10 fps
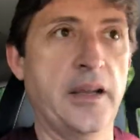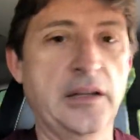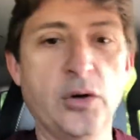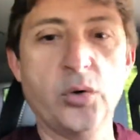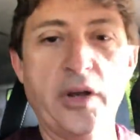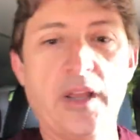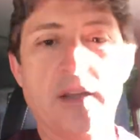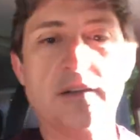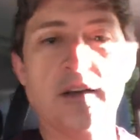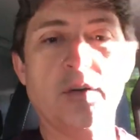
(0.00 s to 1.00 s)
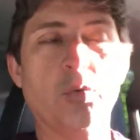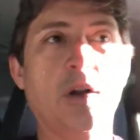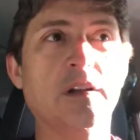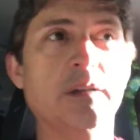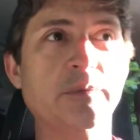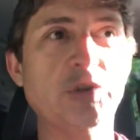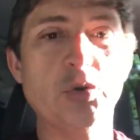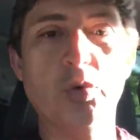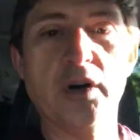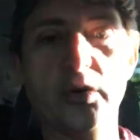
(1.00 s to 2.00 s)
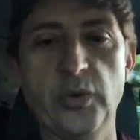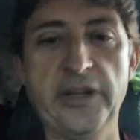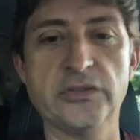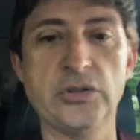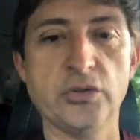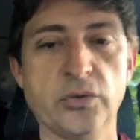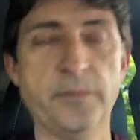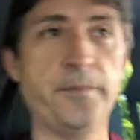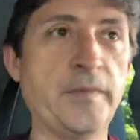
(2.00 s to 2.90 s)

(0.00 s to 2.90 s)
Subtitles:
Hello and welcome to week 2.